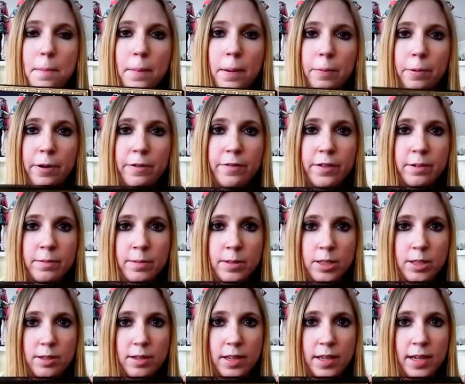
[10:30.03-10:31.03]
my boyfriend
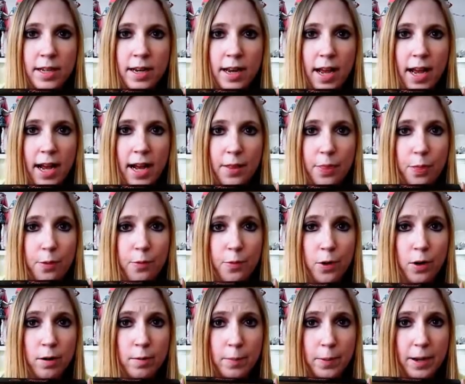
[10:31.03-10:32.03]
was looking at the
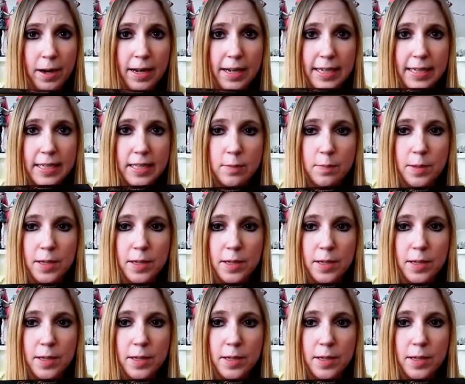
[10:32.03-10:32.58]
wrong price